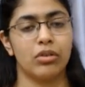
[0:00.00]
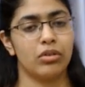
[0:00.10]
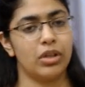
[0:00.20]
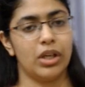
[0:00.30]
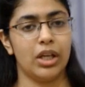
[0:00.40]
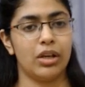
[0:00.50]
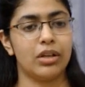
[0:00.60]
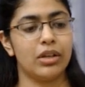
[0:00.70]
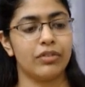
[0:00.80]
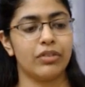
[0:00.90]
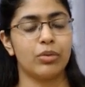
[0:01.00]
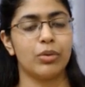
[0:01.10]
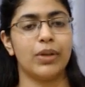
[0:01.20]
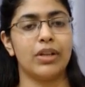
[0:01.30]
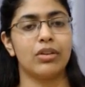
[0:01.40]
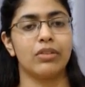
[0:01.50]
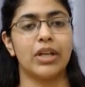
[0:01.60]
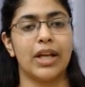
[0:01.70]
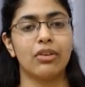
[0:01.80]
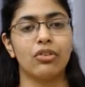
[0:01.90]
the difference between civil
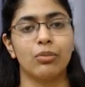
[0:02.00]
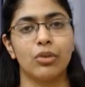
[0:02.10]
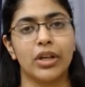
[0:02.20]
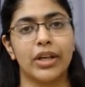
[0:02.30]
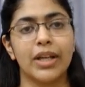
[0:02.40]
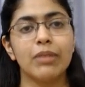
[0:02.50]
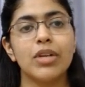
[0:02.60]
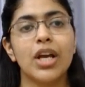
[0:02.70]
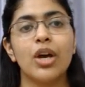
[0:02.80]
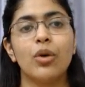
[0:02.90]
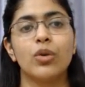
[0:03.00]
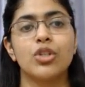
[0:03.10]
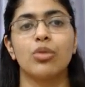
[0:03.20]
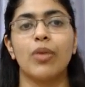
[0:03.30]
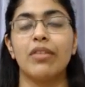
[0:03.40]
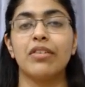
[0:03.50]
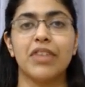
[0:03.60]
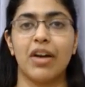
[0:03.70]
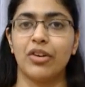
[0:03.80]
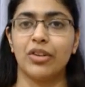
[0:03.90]
and criminal contempt, which is why we have
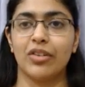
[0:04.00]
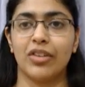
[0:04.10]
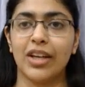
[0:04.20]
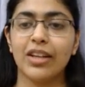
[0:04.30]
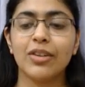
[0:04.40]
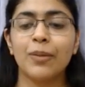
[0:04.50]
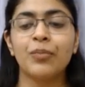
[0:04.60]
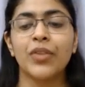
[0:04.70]
covered this case.